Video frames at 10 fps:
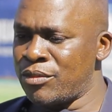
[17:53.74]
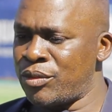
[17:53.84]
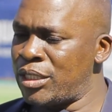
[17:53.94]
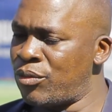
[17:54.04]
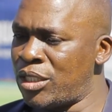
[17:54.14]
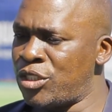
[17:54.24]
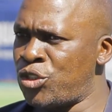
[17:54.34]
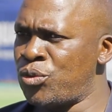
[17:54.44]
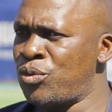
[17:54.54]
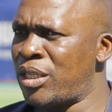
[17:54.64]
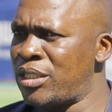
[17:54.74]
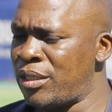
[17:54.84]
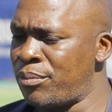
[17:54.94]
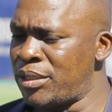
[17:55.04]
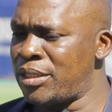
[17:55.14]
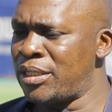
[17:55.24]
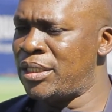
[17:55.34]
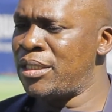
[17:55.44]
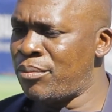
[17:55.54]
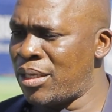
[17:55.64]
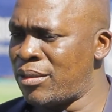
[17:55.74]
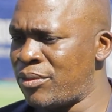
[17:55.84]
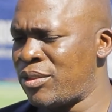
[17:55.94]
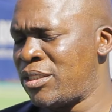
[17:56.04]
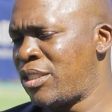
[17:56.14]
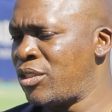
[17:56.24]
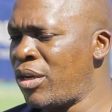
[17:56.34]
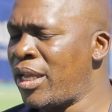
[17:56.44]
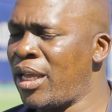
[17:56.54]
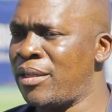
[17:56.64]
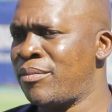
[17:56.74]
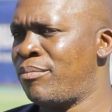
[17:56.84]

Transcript: we want you, and the ABCD, blah. I said, okay.